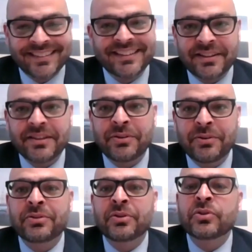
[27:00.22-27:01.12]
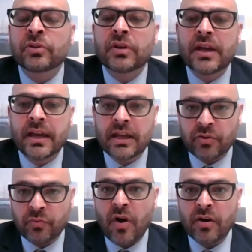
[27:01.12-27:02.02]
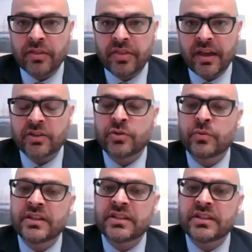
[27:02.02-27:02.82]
you're looking at the wrong things. You need to